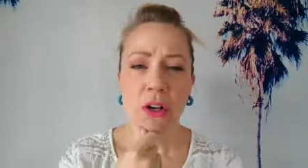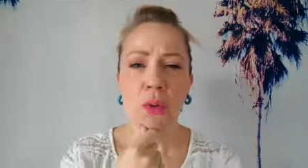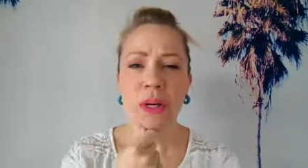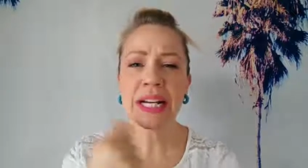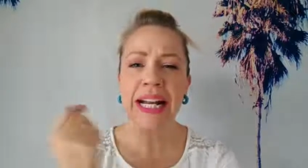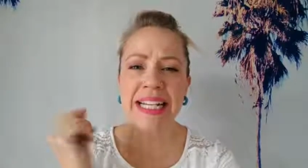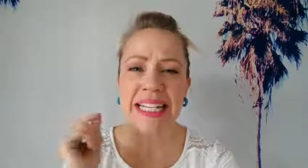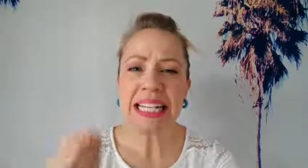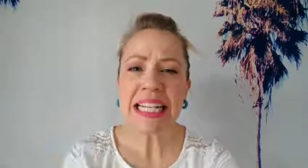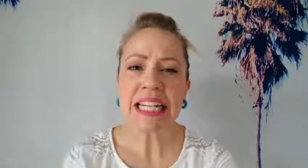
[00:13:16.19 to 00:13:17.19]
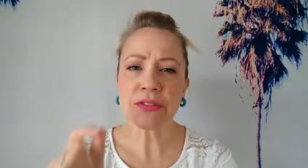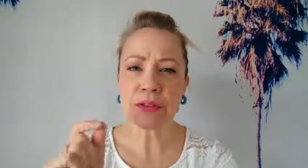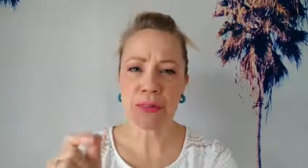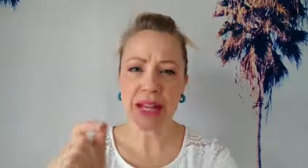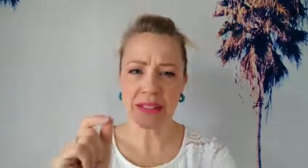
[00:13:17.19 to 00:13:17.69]
Or what did I need
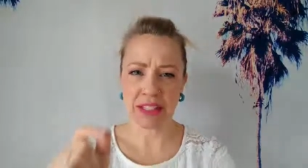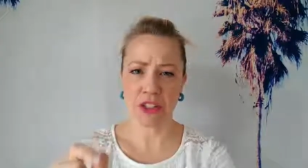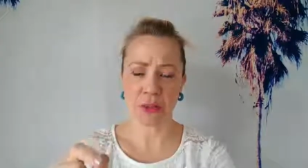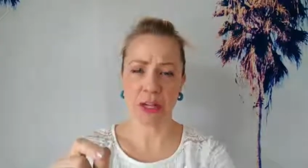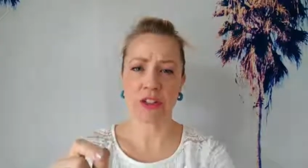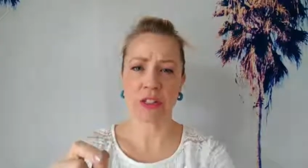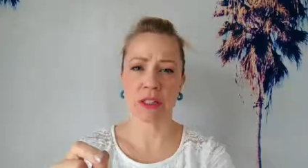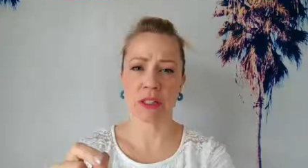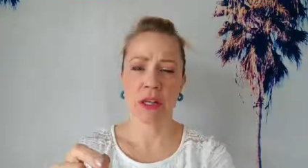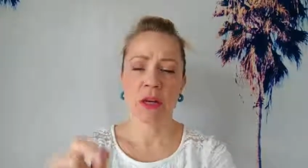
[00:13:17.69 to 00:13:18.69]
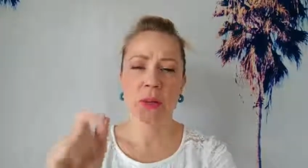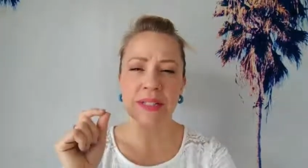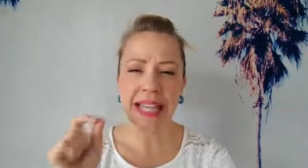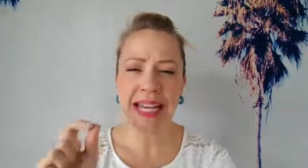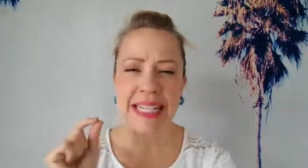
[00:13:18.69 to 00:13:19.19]
from that situation?
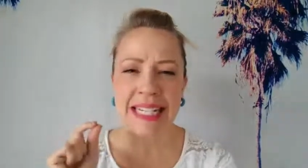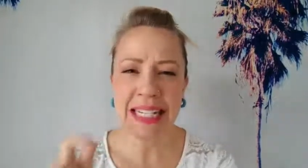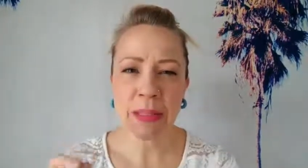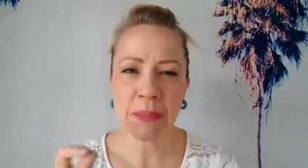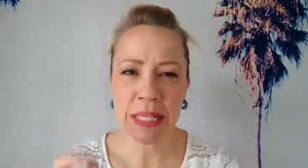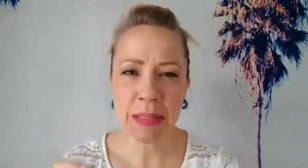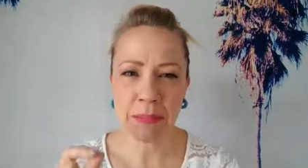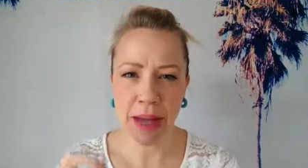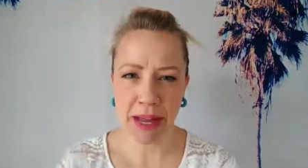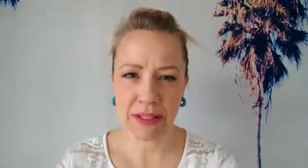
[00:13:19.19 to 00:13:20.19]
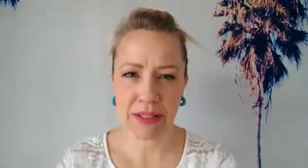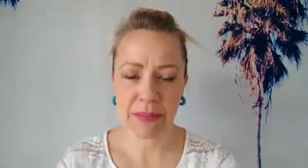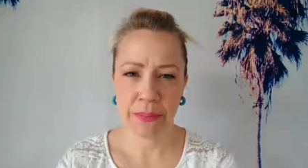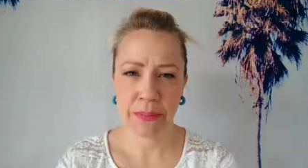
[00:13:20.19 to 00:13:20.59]
Was that need being met?